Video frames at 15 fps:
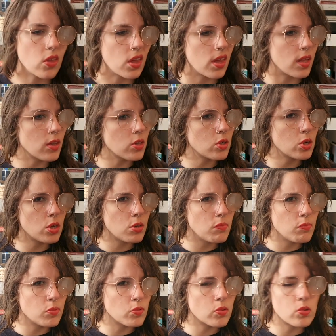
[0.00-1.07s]

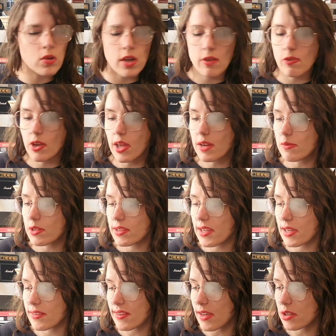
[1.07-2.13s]
killer boy, I forget what the
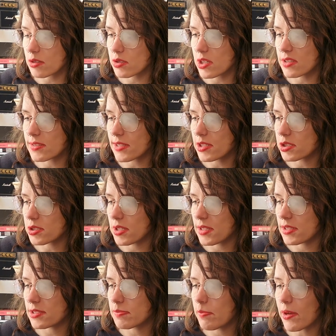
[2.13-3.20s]
exact translation
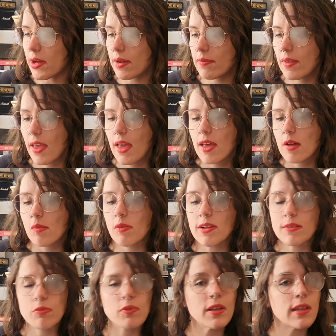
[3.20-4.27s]
is, but
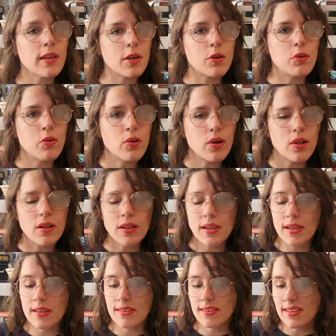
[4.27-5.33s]
what's really cool
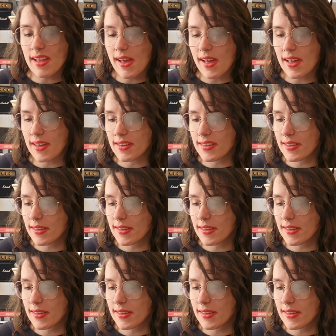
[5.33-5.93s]
is that